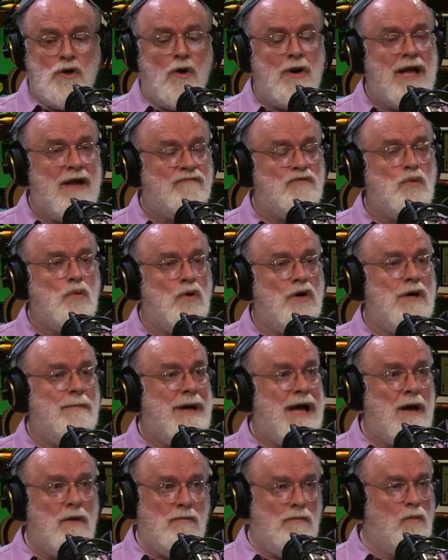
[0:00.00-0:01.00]
don't have to worry
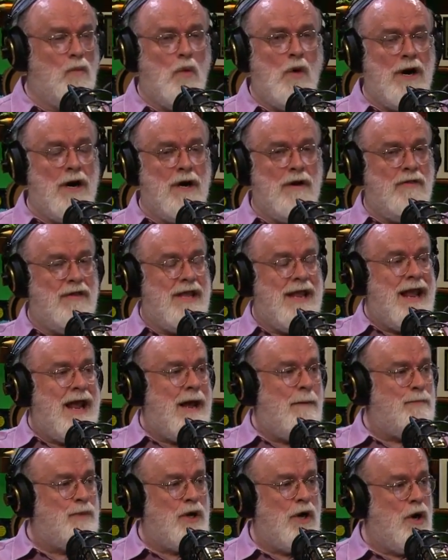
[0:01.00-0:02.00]
about where the
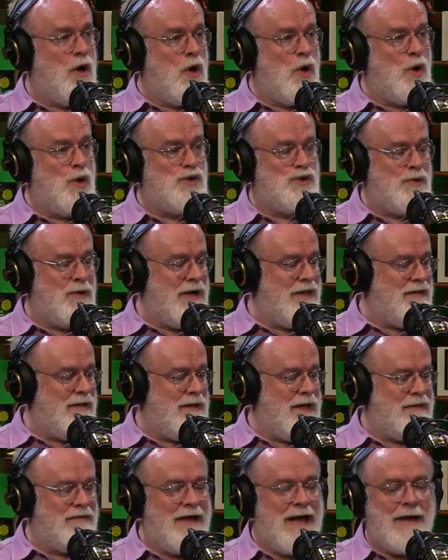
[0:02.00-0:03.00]
amp goes or
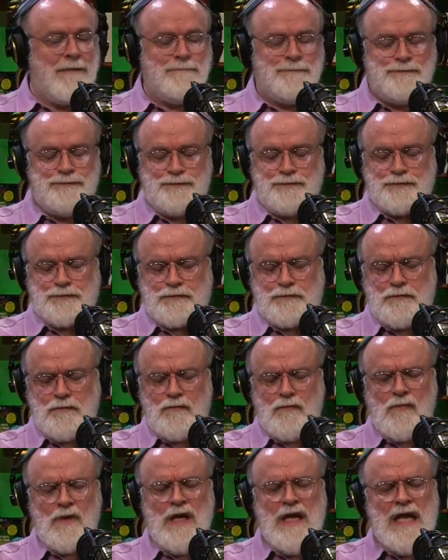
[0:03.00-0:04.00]
anything like that.
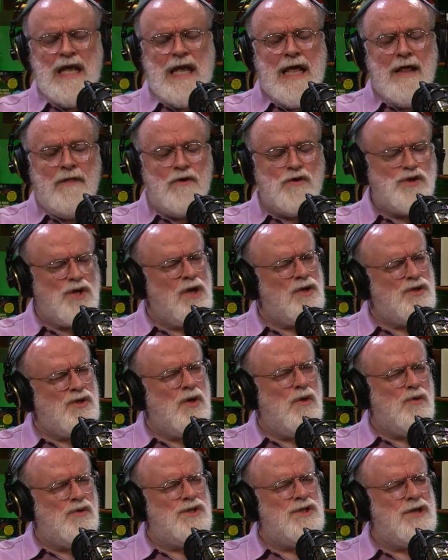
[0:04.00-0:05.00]
There's
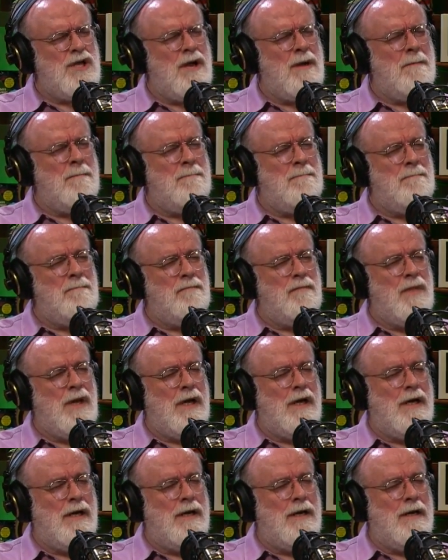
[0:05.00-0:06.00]
also some
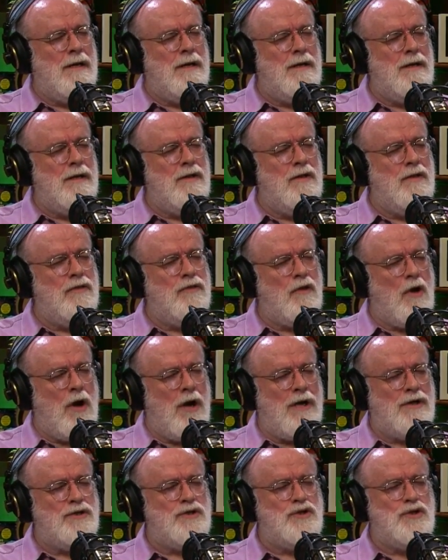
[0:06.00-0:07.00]
uh,
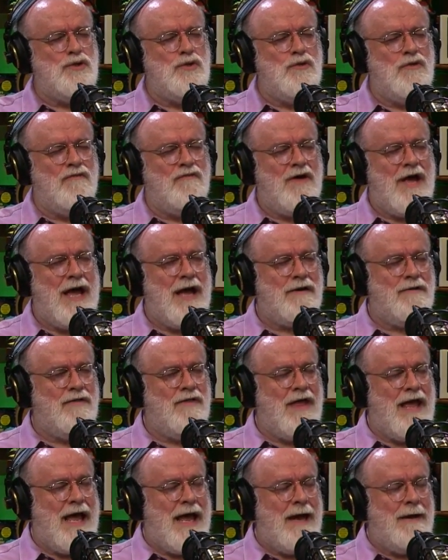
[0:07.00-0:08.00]
thought to the fact
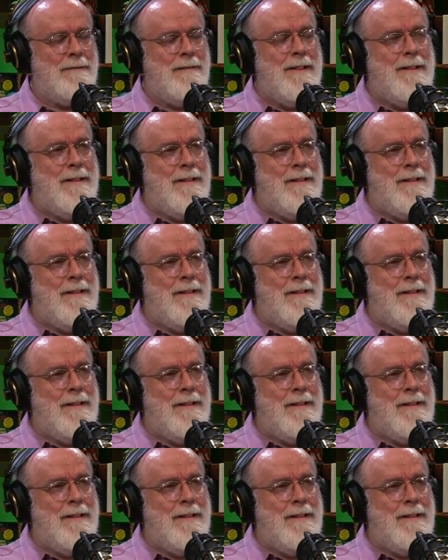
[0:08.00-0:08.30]
that